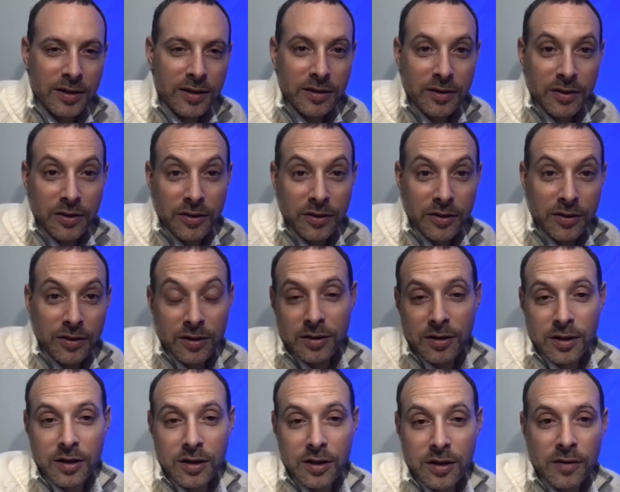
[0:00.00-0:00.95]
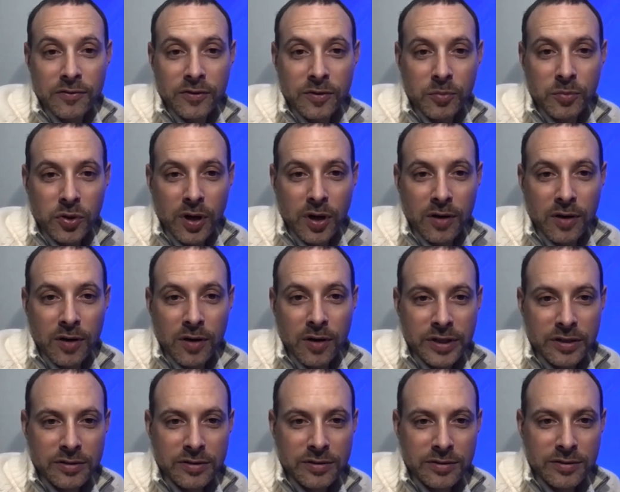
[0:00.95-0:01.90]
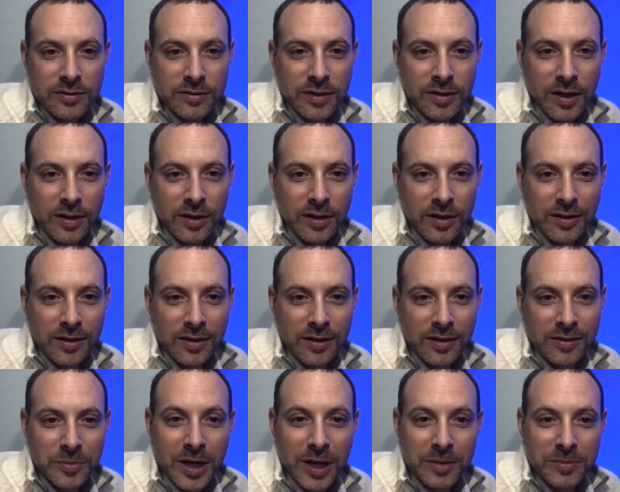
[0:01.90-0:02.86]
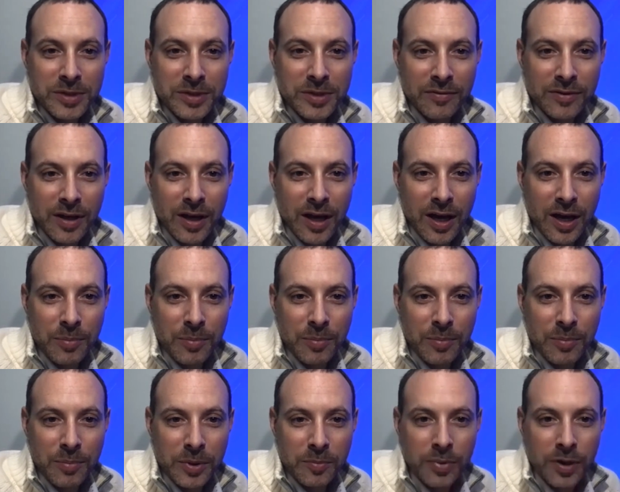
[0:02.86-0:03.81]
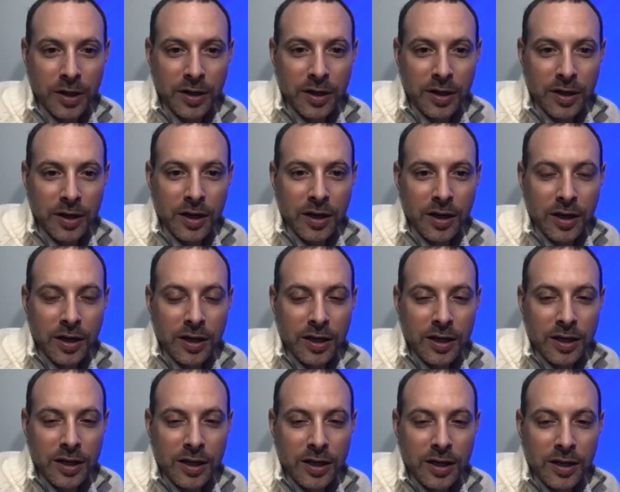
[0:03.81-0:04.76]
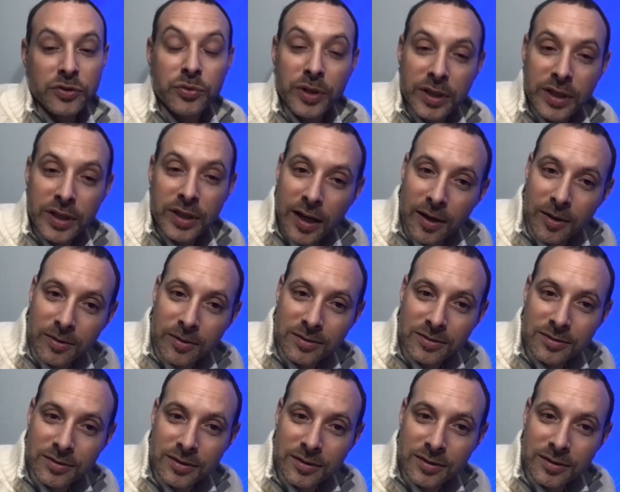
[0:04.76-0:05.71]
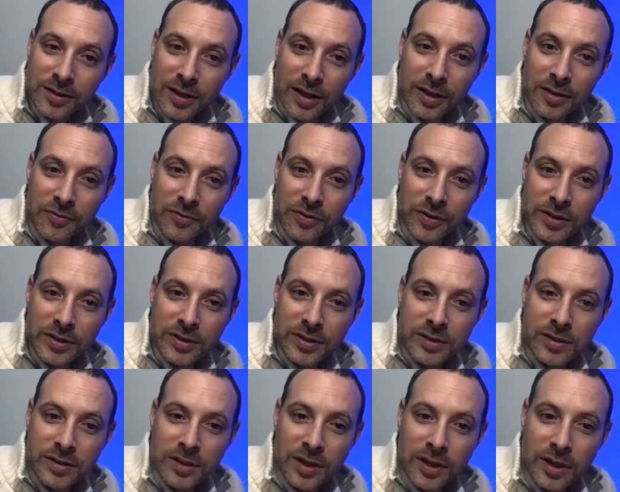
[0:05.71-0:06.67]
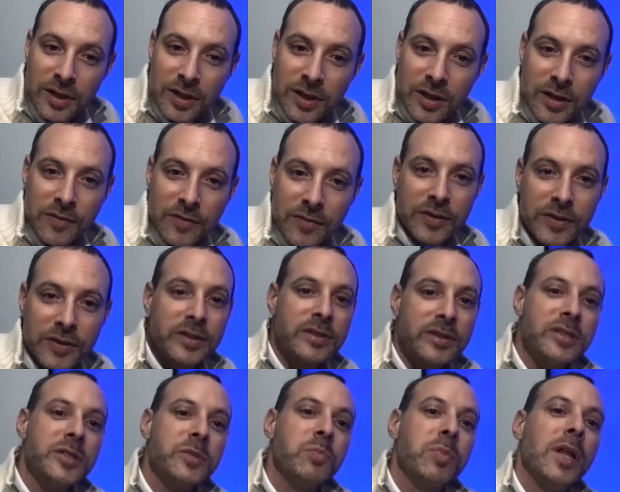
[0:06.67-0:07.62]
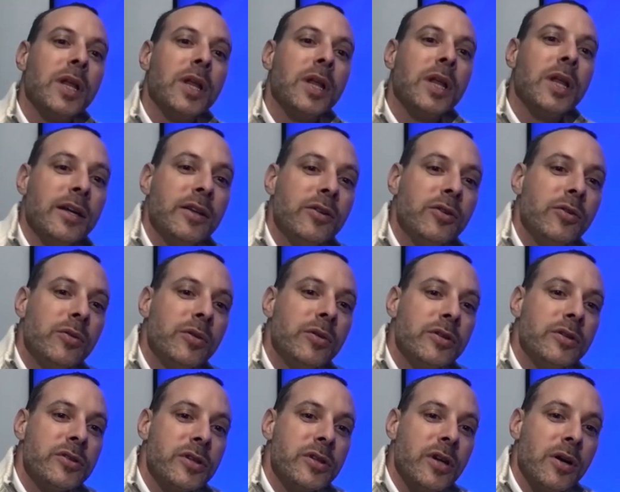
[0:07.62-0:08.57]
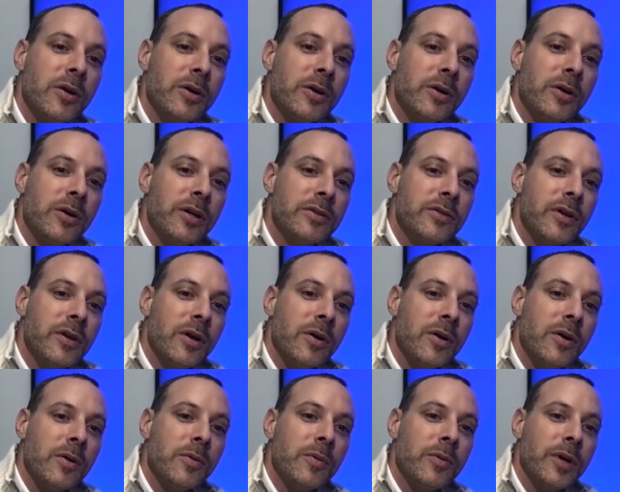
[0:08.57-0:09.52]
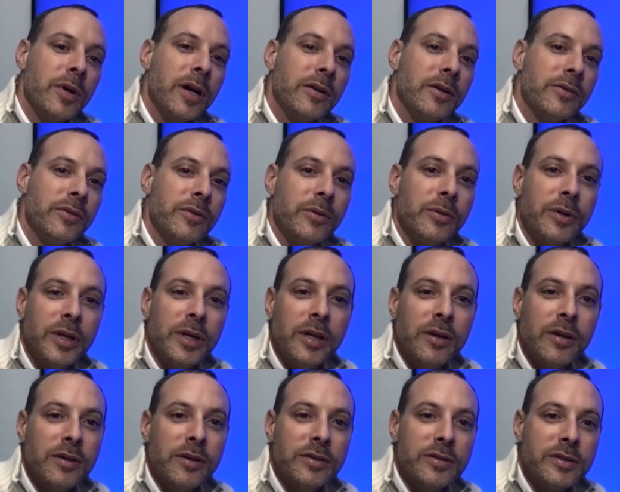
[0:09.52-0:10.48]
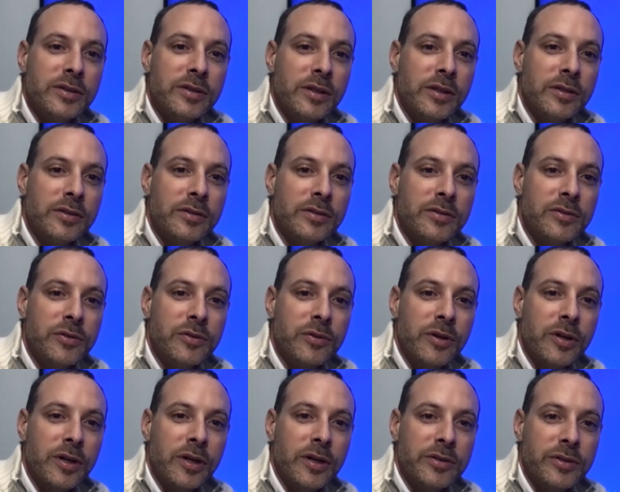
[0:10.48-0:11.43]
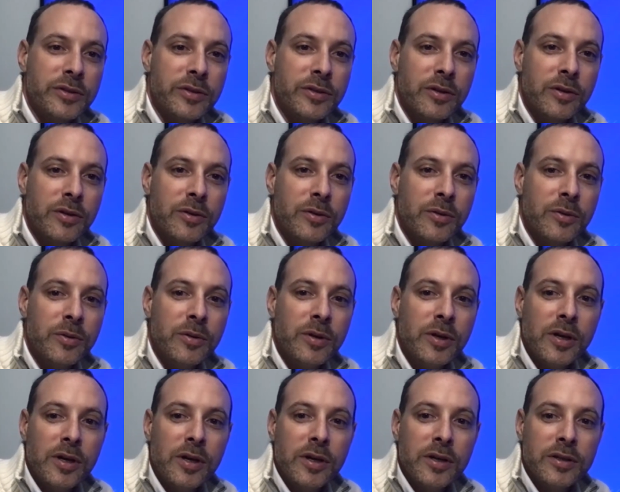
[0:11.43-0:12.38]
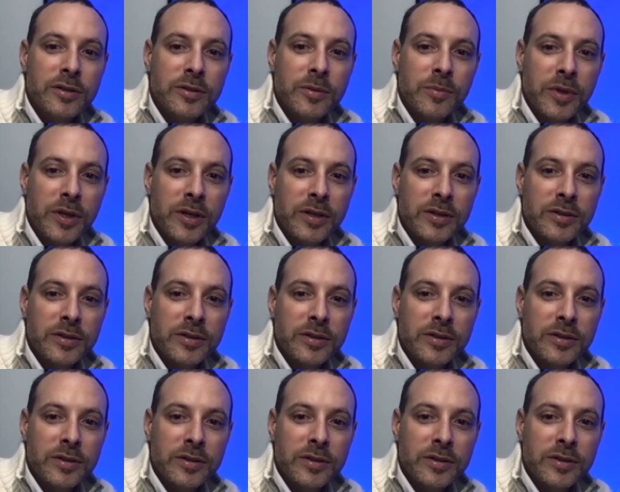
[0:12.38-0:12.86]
And then there are the uncomfortable conversations that sometimes have to happen. But if it's written down and if it's displayed, you can show it. So what I'll do here is Jory, I'll show you some